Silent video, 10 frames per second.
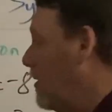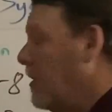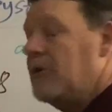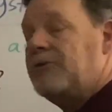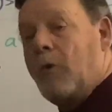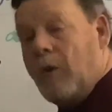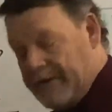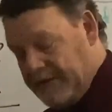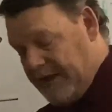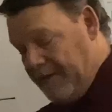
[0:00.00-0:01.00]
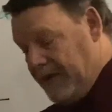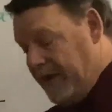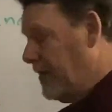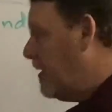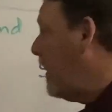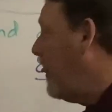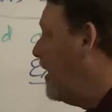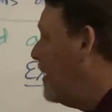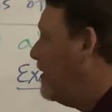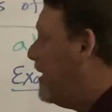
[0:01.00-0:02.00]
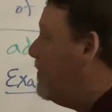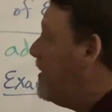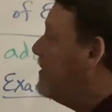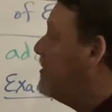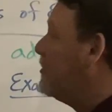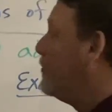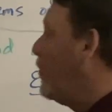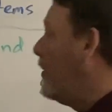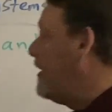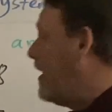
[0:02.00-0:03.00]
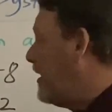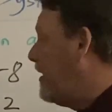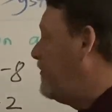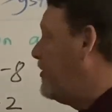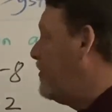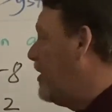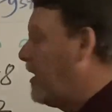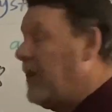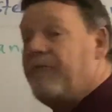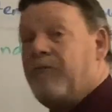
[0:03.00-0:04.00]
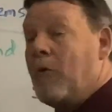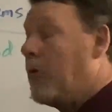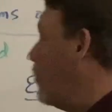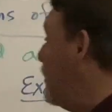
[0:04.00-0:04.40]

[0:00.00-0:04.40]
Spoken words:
So what does that mean? That means that the point negative 2, negative 4 would